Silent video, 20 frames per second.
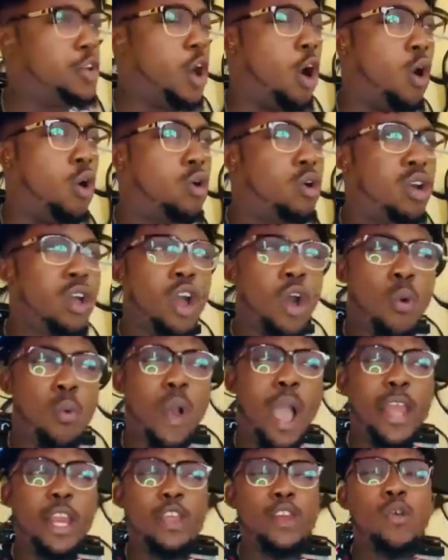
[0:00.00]
You
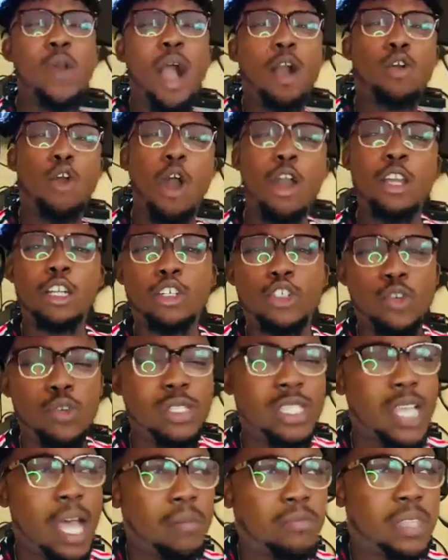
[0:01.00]
know, when you are
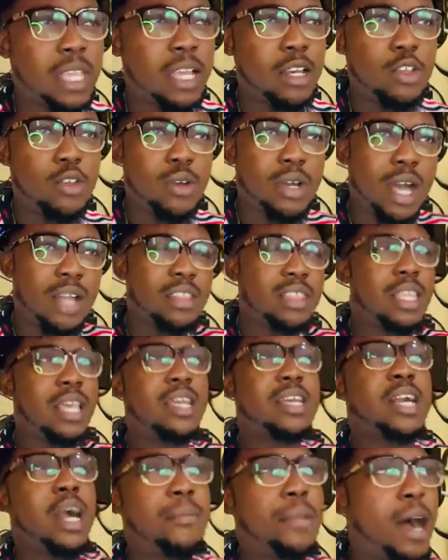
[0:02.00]
going through something, you
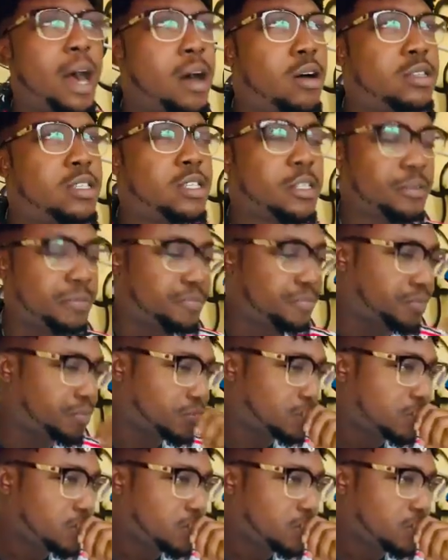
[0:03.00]
can think about